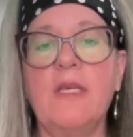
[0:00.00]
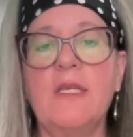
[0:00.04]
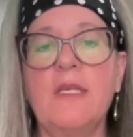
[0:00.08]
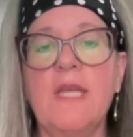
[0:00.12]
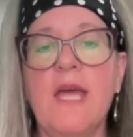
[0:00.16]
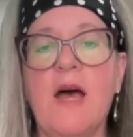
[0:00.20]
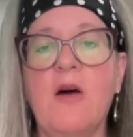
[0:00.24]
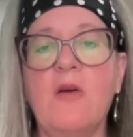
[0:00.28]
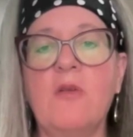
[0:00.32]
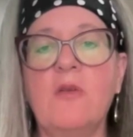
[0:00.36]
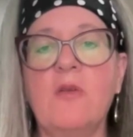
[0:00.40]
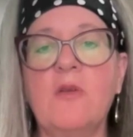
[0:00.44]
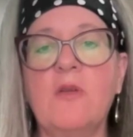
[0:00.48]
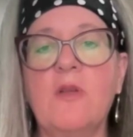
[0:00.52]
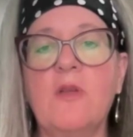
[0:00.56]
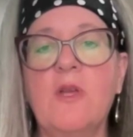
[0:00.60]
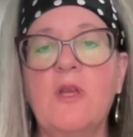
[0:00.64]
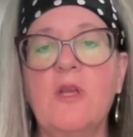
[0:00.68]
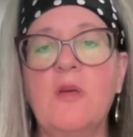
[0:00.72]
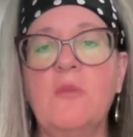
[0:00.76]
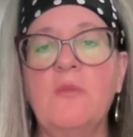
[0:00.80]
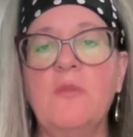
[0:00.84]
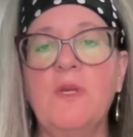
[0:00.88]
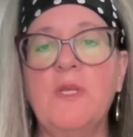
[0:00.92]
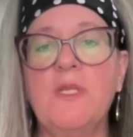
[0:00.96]
in doubt,
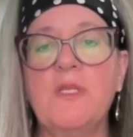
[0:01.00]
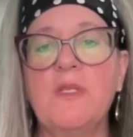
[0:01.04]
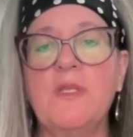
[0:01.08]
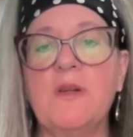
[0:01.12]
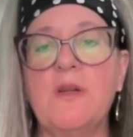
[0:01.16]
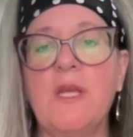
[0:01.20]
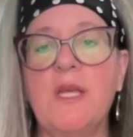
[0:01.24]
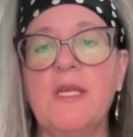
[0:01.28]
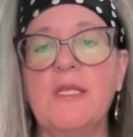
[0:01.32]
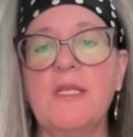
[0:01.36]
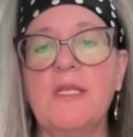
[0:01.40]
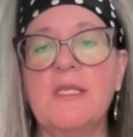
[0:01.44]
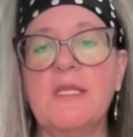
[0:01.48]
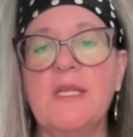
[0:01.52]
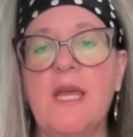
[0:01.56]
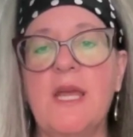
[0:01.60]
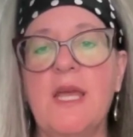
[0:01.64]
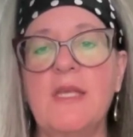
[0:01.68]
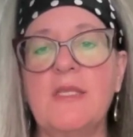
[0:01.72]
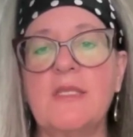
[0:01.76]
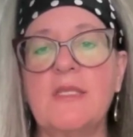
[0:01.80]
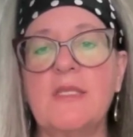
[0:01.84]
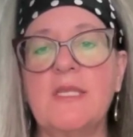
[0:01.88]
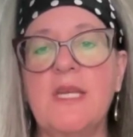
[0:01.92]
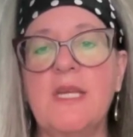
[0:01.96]
Please don't hes
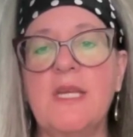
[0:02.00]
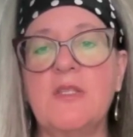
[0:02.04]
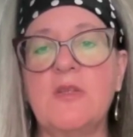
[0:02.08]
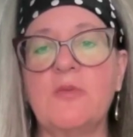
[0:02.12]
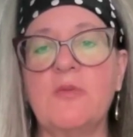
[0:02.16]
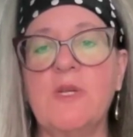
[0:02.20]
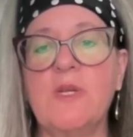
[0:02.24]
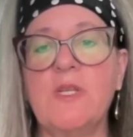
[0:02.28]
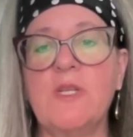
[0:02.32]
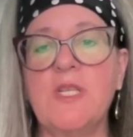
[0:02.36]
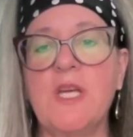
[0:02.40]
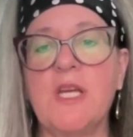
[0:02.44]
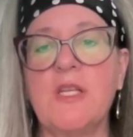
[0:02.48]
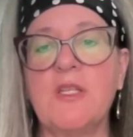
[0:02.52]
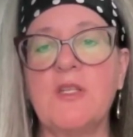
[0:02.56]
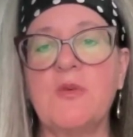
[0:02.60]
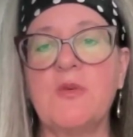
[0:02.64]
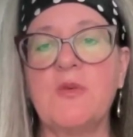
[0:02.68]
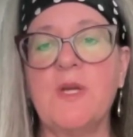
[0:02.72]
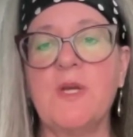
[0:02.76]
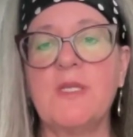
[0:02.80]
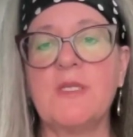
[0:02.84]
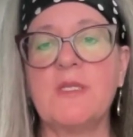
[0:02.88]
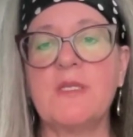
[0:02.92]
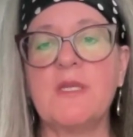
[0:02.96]
hesitate to reach out
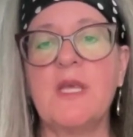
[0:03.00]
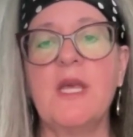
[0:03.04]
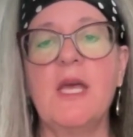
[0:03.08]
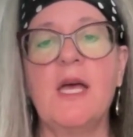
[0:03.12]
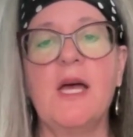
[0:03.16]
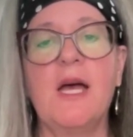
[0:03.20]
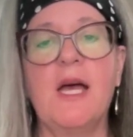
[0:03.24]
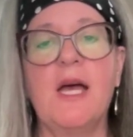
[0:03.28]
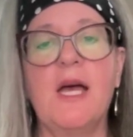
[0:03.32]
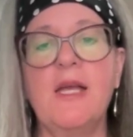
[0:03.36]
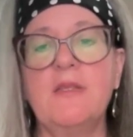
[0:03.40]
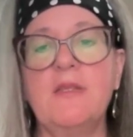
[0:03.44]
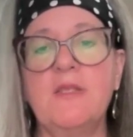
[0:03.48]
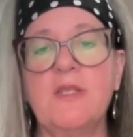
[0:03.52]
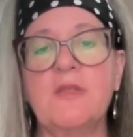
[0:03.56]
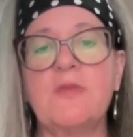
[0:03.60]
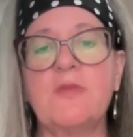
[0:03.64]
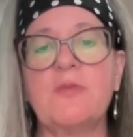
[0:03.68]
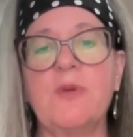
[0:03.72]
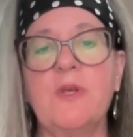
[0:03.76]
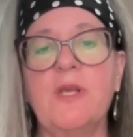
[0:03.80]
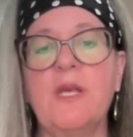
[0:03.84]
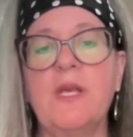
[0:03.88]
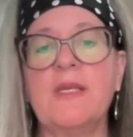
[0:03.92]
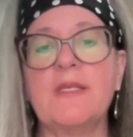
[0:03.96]
to us. I
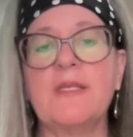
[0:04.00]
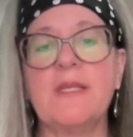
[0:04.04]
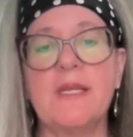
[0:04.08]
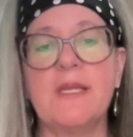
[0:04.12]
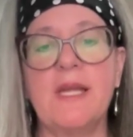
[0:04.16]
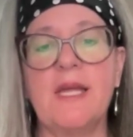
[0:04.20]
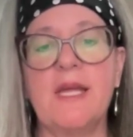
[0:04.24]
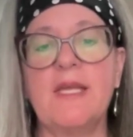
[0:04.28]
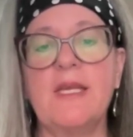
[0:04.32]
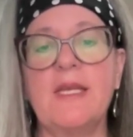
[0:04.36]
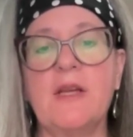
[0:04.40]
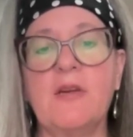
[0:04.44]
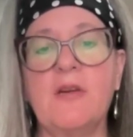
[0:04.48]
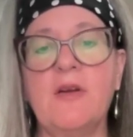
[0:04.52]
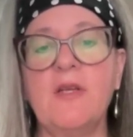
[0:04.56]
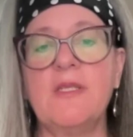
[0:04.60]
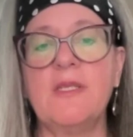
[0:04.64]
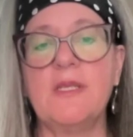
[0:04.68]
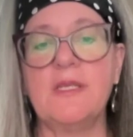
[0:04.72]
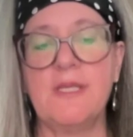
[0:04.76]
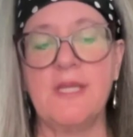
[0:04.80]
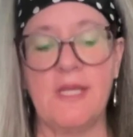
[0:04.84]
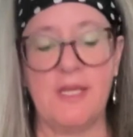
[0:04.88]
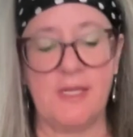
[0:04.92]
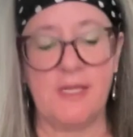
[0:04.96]
just realized that I
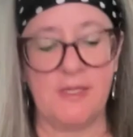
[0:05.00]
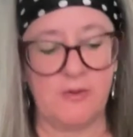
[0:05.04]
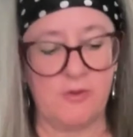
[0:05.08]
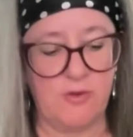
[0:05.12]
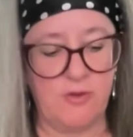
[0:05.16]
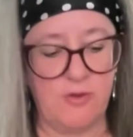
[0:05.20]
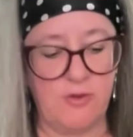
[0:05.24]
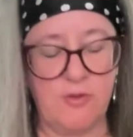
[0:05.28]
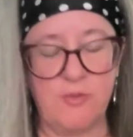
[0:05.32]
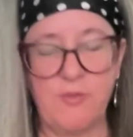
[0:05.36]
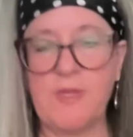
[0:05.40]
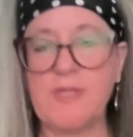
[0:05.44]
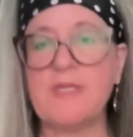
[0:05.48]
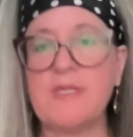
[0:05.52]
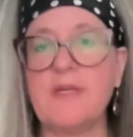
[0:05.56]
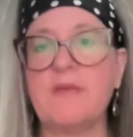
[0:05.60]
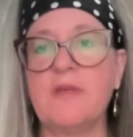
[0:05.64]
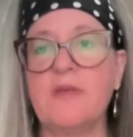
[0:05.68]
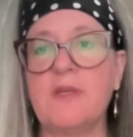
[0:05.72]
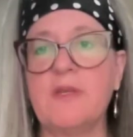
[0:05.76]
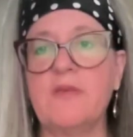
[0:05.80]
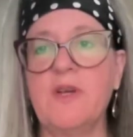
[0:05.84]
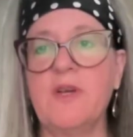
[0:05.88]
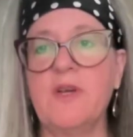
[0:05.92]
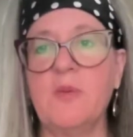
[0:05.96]
neglected to introduce
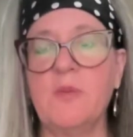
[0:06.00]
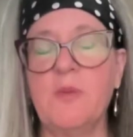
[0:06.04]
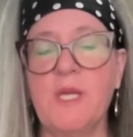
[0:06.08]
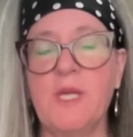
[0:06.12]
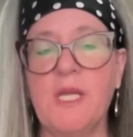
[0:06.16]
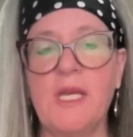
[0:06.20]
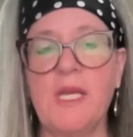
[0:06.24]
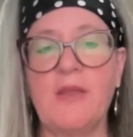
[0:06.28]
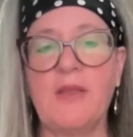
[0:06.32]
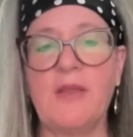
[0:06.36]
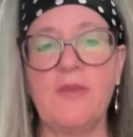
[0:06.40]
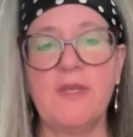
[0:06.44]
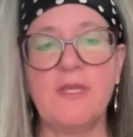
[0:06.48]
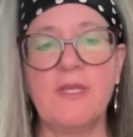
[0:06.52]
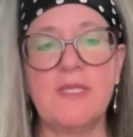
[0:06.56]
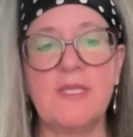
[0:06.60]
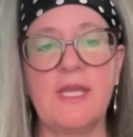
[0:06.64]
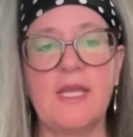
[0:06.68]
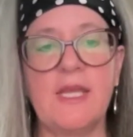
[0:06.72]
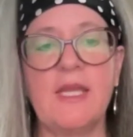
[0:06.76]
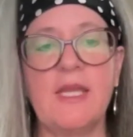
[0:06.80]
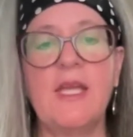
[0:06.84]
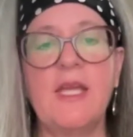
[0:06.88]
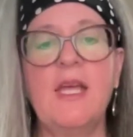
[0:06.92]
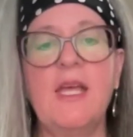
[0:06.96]
myself at the very beginning of this
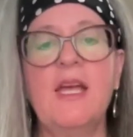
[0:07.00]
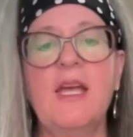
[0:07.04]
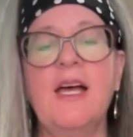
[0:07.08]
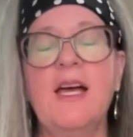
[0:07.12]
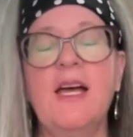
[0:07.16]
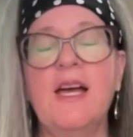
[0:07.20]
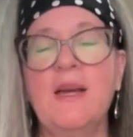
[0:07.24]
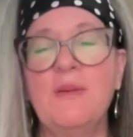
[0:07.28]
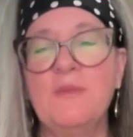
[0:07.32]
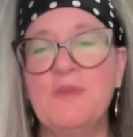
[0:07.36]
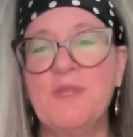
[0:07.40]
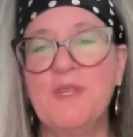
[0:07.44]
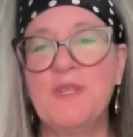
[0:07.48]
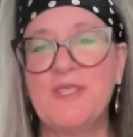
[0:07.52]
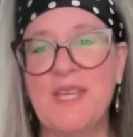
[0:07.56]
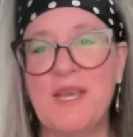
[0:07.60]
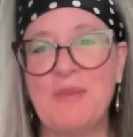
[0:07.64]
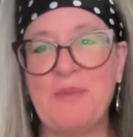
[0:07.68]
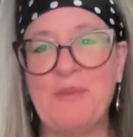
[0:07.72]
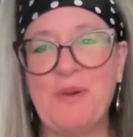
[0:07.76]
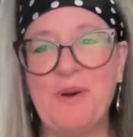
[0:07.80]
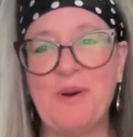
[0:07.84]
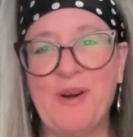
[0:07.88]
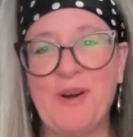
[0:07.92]
thing. I'm Suzanne